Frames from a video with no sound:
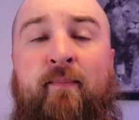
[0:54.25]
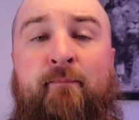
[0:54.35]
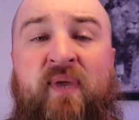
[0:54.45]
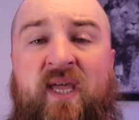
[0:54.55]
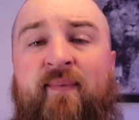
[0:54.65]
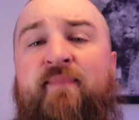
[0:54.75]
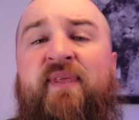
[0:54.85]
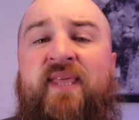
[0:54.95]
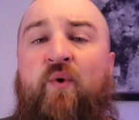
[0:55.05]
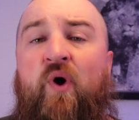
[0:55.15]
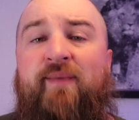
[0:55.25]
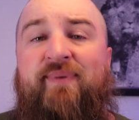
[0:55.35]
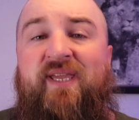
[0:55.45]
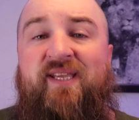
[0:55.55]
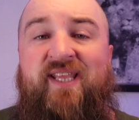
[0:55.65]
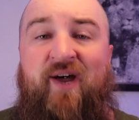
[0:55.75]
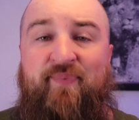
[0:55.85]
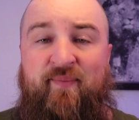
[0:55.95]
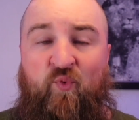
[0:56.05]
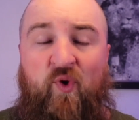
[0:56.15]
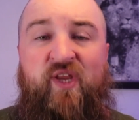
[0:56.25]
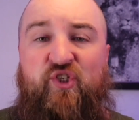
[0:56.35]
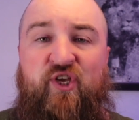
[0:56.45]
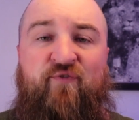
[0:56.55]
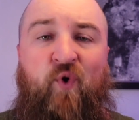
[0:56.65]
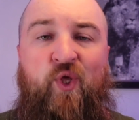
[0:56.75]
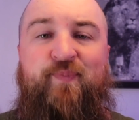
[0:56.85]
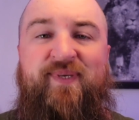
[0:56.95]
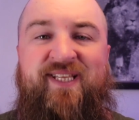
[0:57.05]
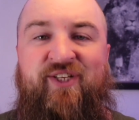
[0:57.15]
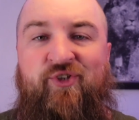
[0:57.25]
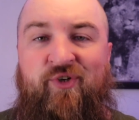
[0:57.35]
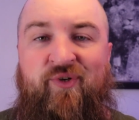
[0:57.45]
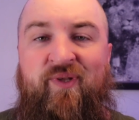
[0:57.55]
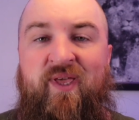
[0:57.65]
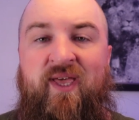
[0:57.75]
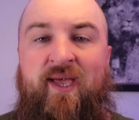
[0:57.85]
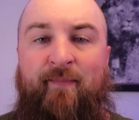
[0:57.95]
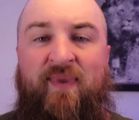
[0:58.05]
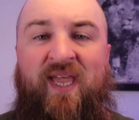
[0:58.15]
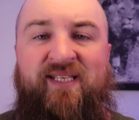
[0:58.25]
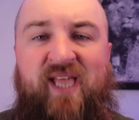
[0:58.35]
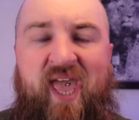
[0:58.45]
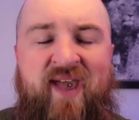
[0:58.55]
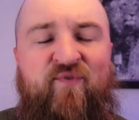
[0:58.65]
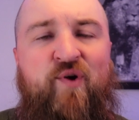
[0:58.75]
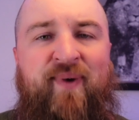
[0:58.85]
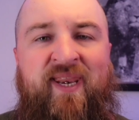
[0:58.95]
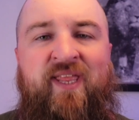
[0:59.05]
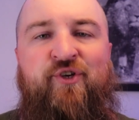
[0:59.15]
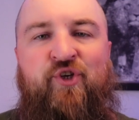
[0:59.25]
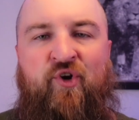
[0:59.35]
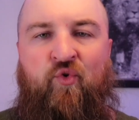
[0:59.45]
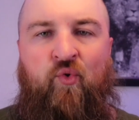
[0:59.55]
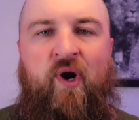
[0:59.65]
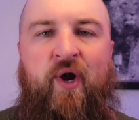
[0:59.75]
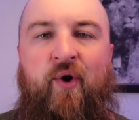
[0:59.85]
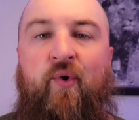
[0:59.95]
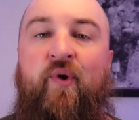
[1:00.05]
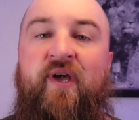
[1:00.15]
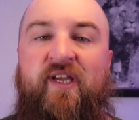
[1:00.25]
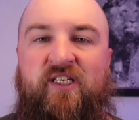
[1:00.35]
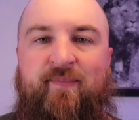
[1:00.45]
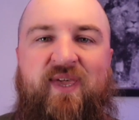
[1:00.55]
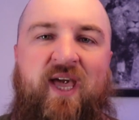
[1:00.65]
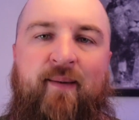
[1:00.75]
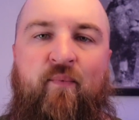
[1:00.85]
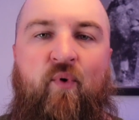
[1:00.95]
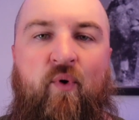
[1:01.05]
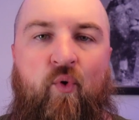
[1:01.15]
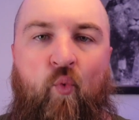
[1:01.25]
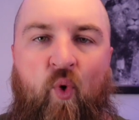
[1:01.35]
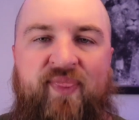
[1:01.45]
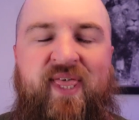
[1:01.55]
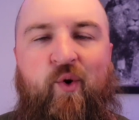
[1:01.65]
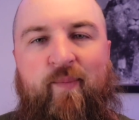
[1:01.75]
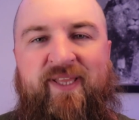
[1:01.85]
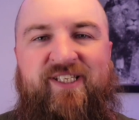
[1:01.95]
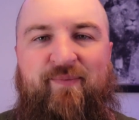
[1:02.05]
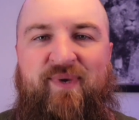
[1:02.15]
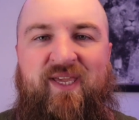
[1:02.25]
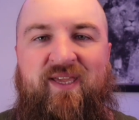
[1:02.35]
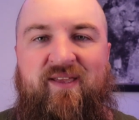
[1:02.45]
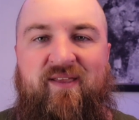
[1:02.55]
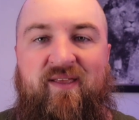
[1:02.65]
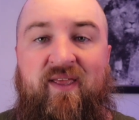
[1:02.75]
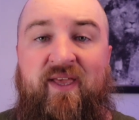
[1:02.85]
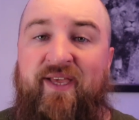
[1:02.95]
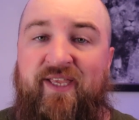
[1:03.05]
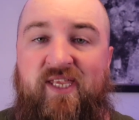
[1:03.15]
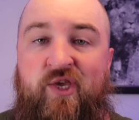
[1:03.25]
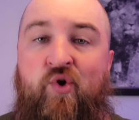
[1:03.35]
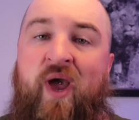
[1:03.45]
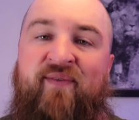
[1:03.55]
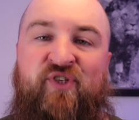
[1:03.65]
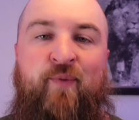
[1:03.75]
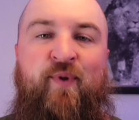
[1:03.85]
become the men they want to be, to help them reach their fullest potential, because everybody should grow to become what they were meant to be. You have so